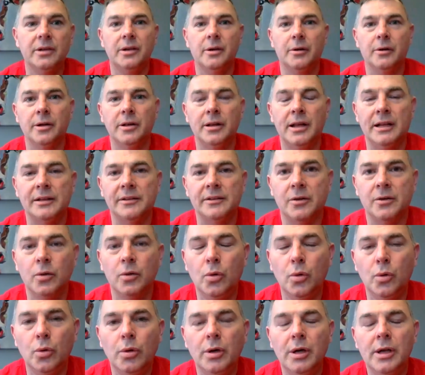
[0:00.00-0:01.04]
You're in that
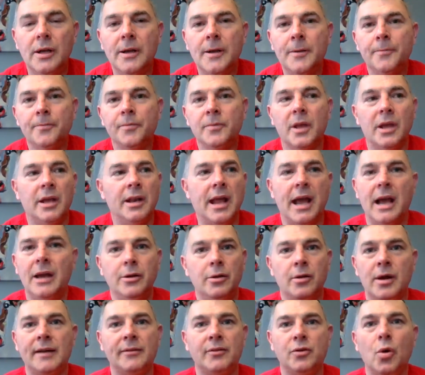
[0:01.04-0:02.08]
school and now
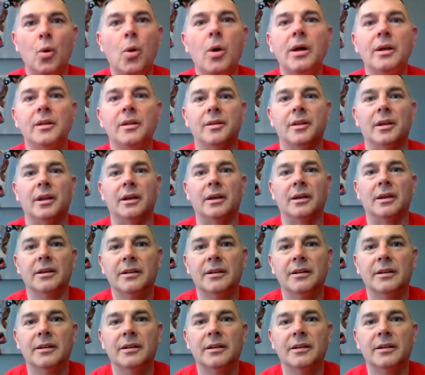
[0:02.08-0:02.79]
you don't have to do anything.